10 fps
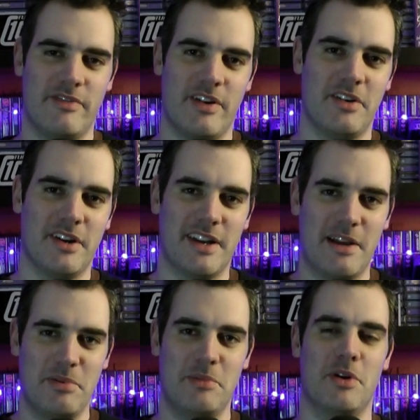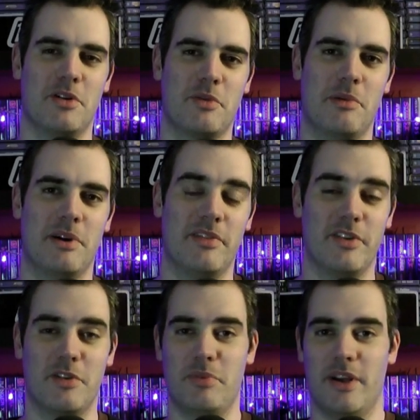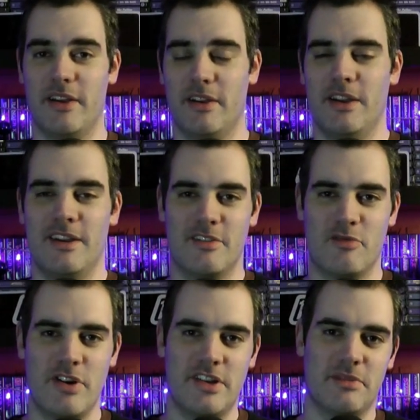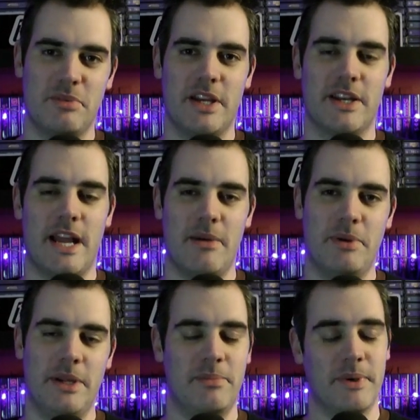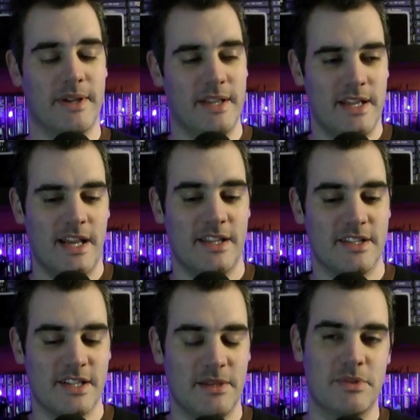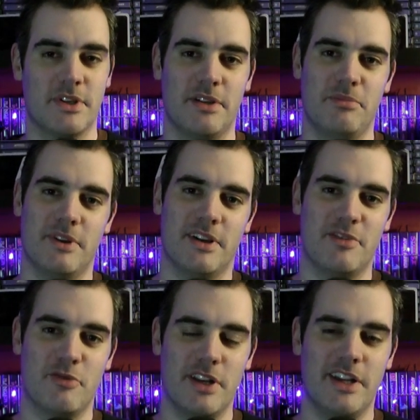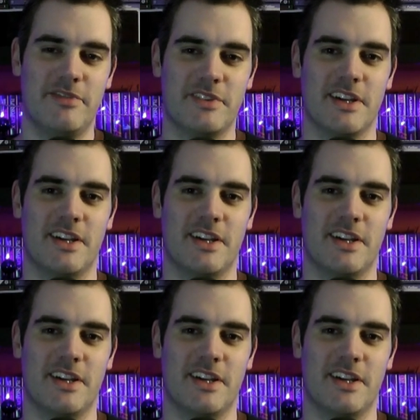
very unhappy Mark Webber, followed by a reasonably unhappy, but at the same time relieved